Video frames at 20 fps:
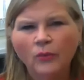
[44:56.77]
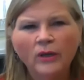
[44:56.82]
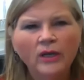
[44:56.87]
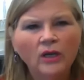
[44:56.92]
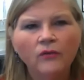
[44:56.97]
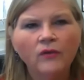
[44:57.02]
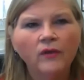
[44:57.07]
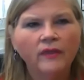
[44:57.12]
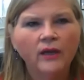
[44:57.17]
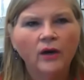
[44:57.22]
We
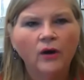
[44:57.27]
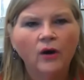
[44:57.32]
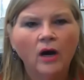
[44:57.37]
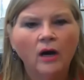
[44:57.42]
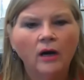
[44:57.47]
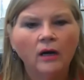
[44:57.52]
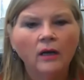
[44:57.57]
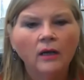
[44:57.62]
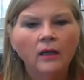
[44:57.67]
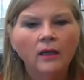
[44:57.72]
know that there
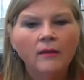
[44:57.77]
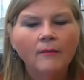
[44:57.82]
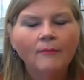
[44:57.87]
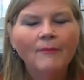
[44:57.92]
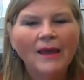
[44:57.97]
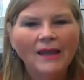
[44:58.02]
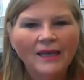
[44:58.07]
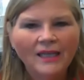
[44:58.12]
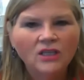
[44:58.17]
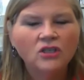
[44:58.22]
are
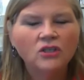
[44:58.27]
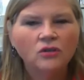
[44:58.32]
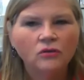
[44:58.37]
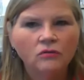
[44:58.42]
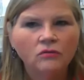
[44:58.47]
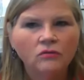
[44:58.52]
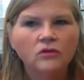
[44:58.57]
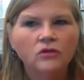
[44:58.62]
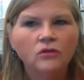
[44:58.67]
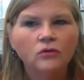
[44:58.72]
many
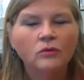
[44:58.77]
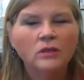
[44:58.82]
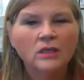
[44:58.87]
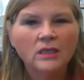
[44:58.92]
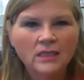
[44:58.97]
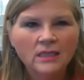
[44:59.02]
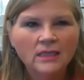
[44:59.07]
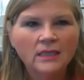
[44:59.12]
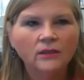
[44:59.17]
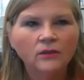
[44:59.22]
students who
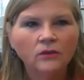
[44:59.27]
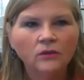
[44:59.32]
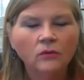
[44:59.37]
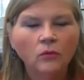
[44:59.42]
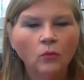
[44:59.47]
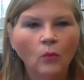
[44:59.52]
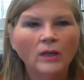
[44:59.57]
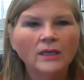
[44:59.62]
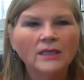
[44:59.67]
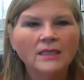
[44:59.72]

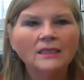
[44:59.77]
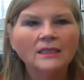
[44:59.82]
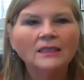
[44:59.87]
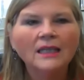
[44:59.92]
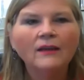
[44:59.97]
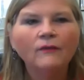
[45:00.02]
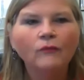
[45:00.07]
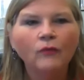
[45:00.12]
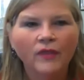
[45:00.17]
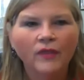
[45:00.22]
still want to
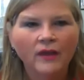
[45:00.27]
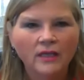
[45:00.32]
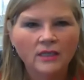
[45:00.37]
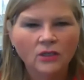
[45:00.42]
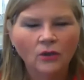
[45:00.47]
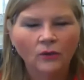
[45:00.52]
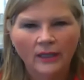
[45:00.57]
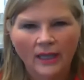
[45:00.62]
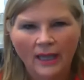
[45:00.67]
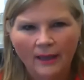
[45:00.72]
live with
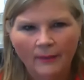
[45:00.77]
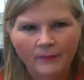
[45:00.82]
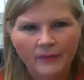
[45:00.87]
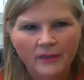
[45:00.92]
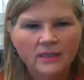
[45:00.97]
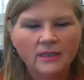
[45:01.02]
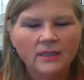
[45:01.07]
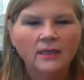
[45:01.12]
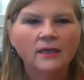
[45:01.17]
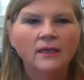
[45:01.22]
us on
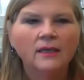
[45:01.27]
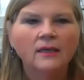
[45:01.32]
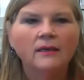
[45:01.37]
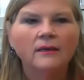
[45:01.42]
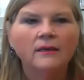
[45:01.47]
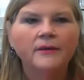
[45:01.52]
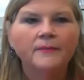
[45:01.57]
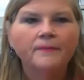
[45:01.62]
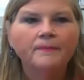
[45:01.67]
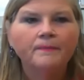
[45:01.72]
campus.
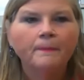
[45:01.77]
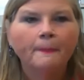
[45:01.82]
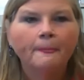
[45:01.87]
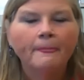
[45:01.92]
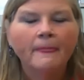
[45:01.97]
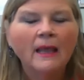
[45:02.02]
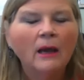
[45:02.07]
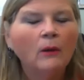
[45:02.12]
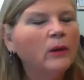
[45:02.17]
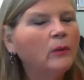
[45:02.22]

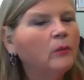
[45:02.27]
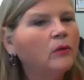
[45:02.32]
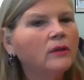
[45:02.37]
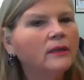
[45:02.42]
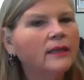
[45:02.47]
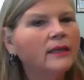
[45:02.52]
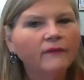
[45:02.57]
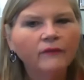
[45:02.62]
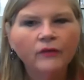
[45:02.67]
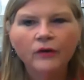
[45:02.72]
Now, we will
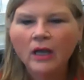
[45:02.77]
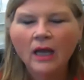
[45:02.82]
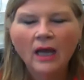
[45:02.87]
never